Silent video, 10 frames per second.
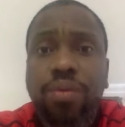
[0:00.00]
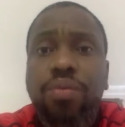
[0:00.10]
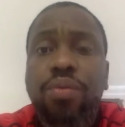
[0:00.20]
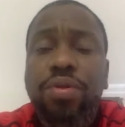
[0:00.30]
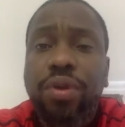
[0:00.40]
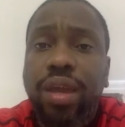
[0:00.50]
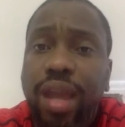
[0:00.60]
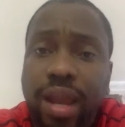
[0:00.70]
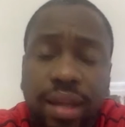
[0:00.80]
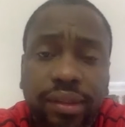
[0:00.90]
When the
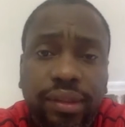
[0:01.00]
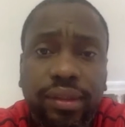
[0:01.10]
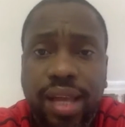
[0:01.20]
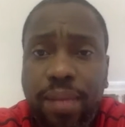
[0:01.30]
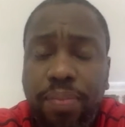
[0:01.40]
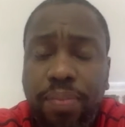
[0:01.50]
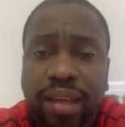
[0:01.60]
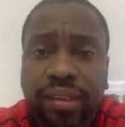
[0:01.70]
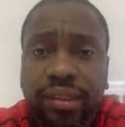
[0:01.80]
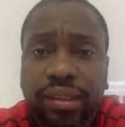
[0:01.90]
killings take
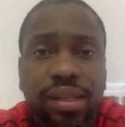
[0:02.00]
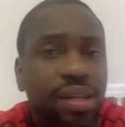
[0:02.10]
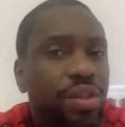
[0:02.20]
place,